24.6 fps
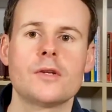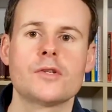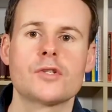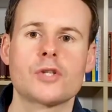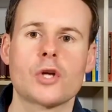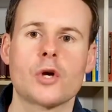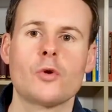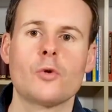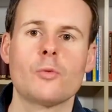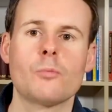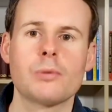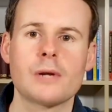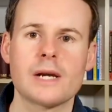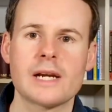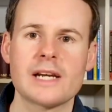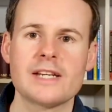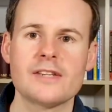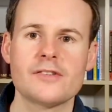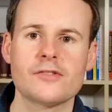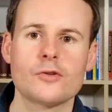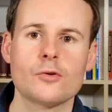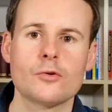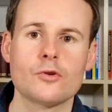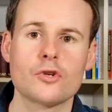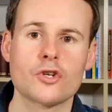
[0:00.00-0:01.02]
So
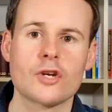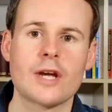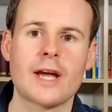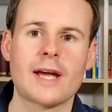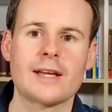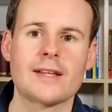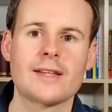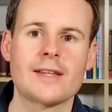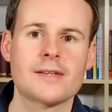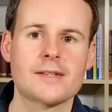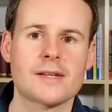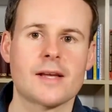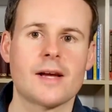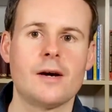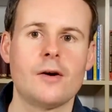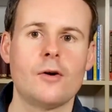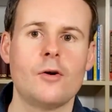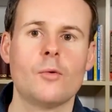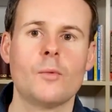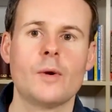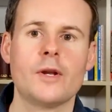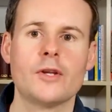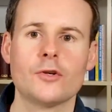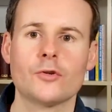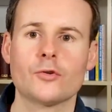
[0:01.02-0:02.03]
please do check this
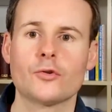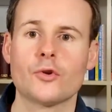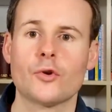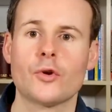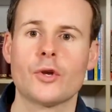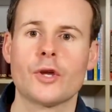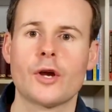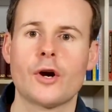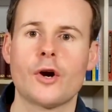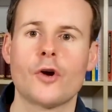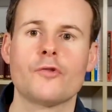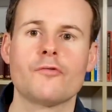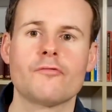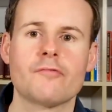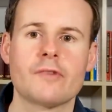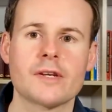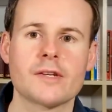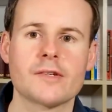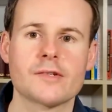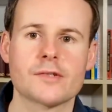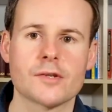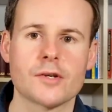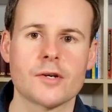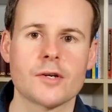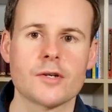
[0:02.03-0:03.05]
out when you're doing your own
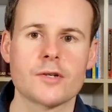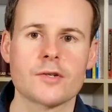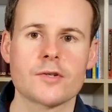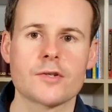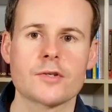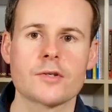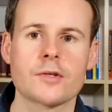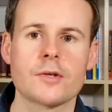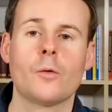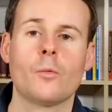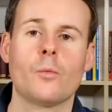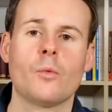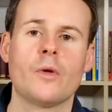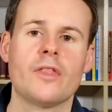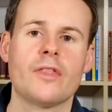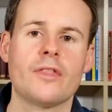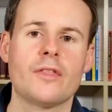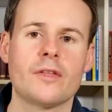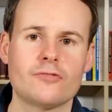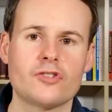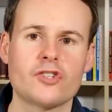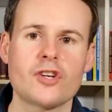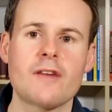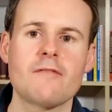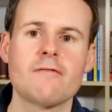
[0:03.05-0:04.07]
research,
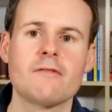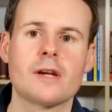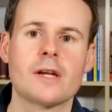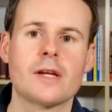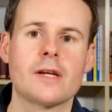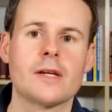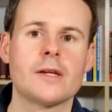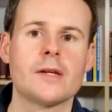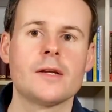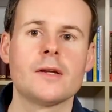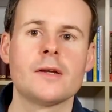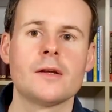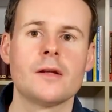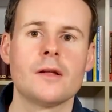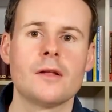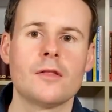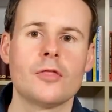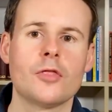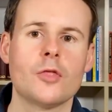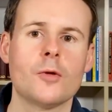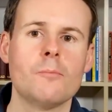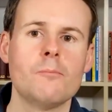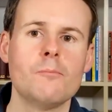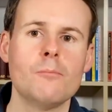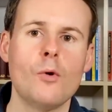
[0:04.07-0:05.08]
with generally,
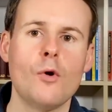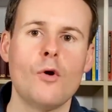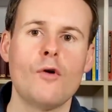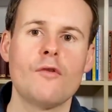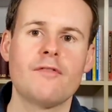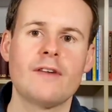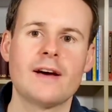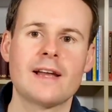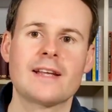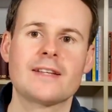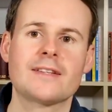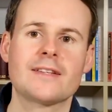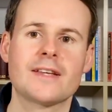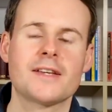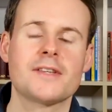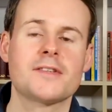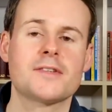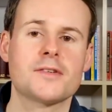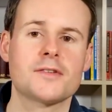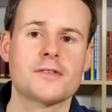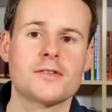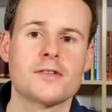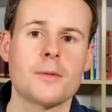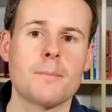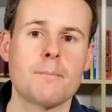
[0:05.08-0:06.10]
the more
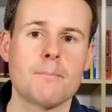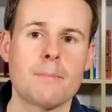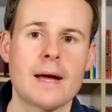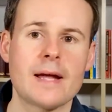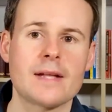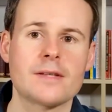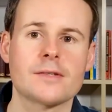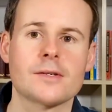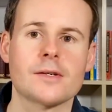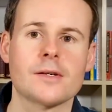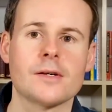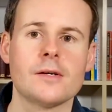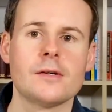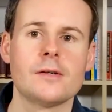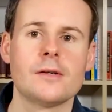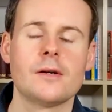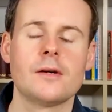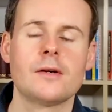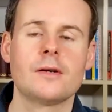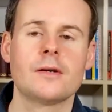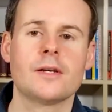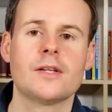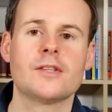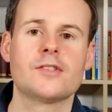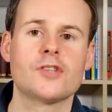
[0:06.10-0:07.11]
validators the better
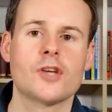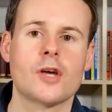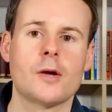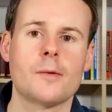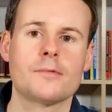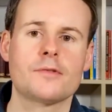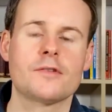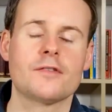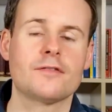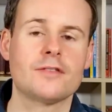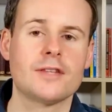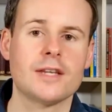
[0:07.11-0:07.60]
in terms of